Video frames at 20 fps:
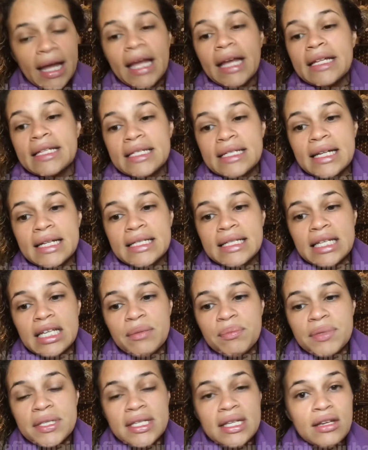It's the
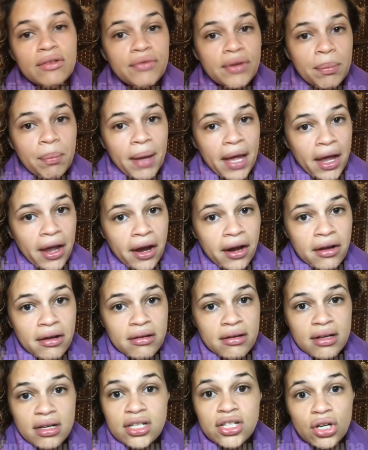Deep Sea Repair,
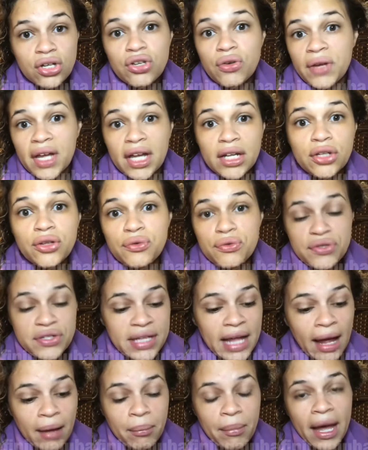so you can use
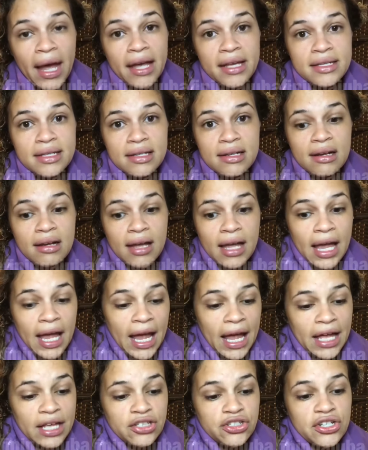that mask
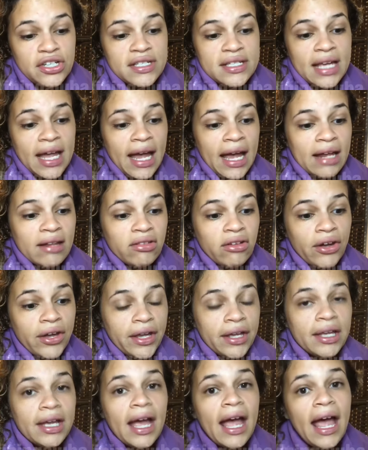and just add
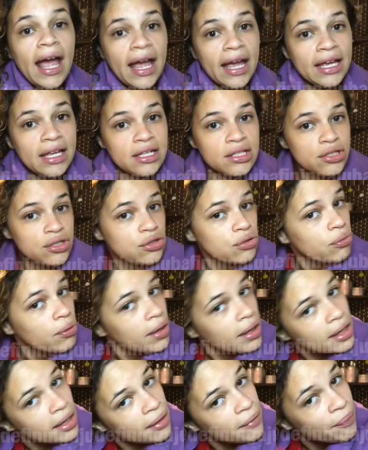like egg into
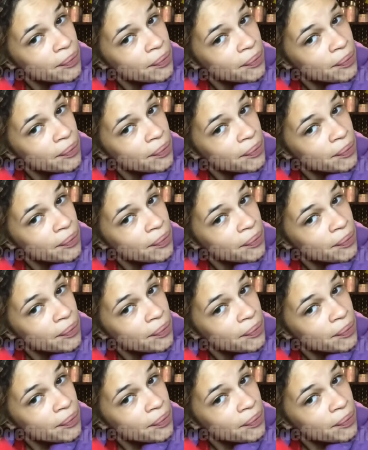it.